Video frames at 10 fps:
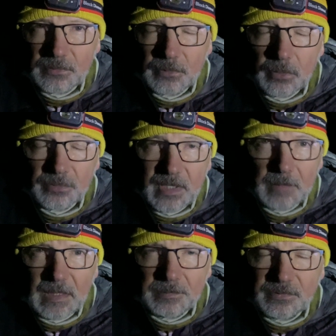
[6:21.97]
so not
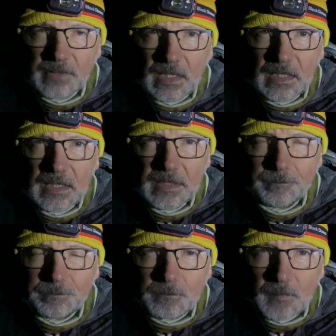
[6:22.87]
time-lapse, I
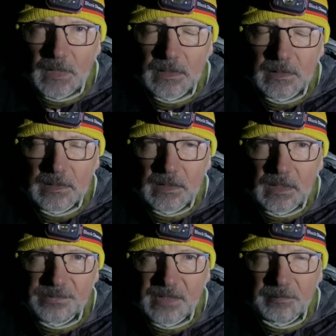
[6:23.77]

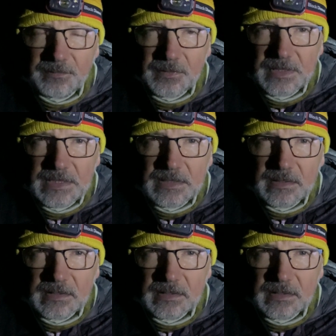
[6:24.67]
set up for the